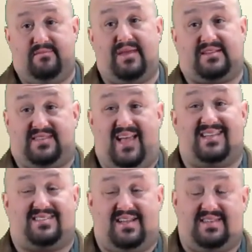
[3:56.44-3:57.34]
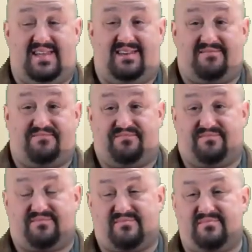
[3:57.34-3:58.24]
Makes sense, doesn't it?
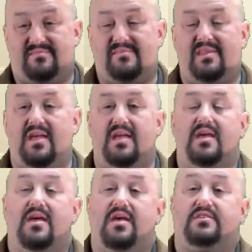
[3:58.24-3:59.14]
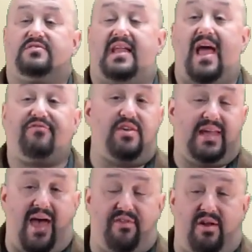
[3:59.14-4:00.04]
So then after you
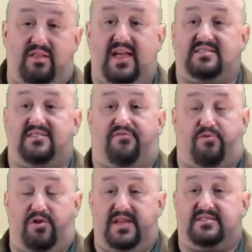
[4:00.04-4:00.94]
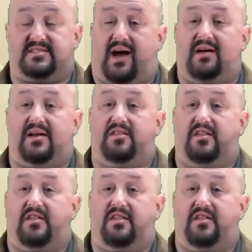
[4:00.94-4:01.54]
gather a list of really solid